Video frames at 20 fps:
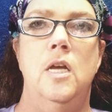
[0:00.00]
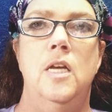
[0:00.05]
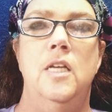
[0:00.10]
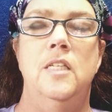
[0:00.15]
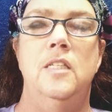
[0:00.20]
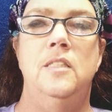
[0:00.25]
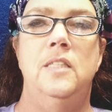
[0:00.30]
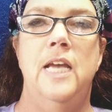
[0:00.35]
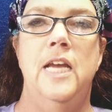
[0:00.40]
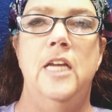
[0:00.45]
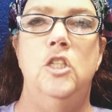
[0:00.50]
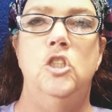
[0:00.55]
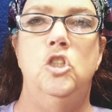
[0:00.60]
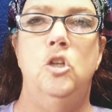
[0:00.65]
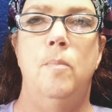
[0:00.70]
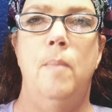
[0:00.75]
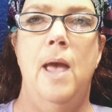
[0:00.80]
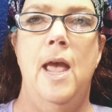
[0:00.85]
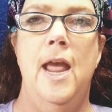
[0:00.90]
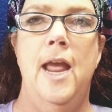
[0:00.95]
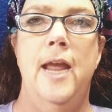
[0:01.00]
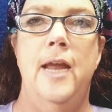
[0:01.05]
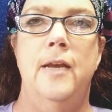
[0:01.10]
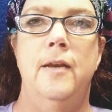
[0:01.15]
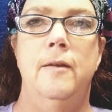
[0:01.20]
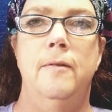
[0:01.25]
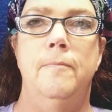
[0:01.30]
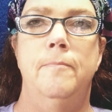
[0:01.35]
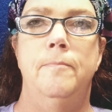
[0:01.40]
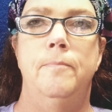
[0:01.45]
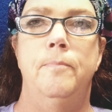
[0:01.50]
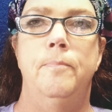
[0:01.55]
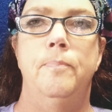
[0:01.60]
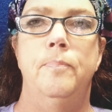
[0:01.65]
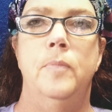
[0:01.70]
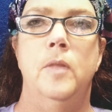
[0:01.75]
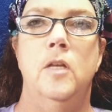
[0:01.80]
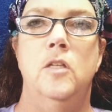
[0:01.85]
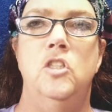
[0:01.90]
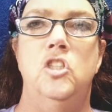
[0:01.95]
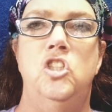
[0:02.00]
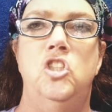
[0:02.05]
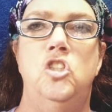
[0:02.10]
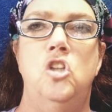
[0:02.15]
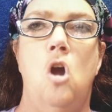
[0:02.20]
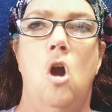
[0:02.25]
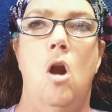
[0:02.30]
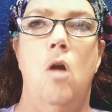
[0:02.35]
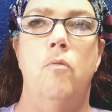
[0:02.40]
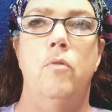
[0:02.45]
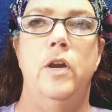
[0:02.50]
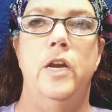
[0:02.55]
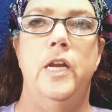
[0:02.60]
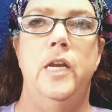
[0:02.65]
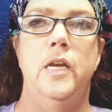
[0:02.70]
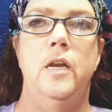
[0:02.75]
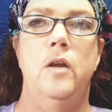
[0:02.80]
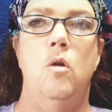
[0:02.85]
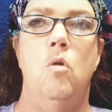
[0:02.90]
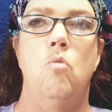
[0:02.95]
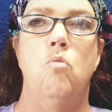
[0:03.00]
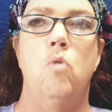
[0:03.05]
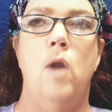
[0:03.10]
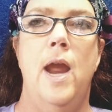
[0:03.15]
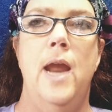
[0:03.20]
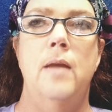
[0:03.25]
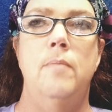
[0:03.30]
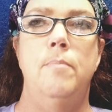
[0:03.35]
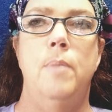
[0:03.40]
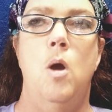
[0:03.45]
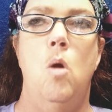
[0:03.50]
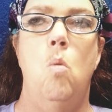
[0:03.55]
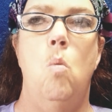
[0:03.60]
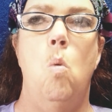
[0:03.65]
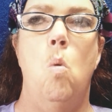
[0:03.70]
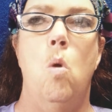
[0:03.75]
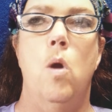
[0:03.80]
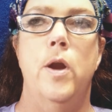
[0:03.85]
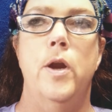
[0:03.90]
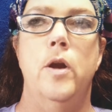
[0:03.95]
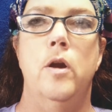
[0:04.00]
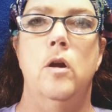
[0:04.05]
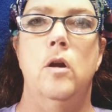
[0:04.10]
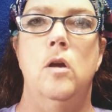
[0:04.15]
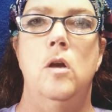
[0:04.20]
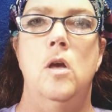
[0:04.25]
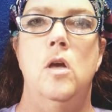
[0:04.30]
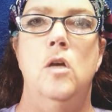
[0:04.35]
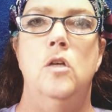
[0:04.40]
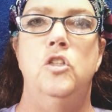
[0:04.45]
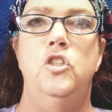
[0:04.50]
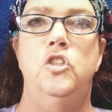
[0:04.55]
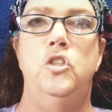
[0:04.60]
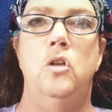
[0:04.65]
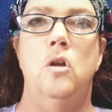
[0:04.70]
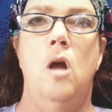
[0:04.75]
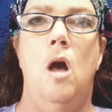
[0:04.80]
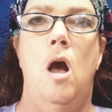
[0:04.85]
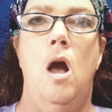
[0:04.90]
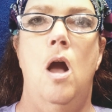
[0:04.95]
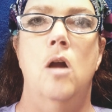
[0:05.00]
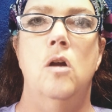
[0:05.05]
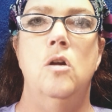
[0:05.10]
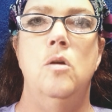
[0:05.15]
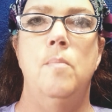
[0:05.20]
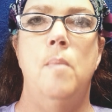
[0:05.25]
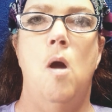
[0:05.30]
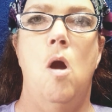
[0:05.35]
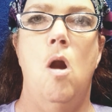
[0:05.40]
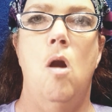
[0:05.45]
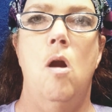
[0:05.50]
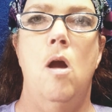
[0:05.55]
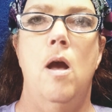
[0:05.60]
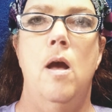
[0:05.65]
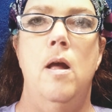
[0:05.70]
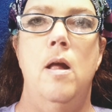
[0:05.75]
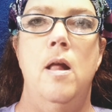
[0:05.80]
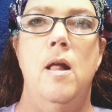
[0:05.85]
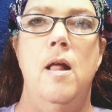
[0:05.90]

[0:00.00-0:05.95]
Saint Germain, star reed, rainbow warrior, Sanat Kumara,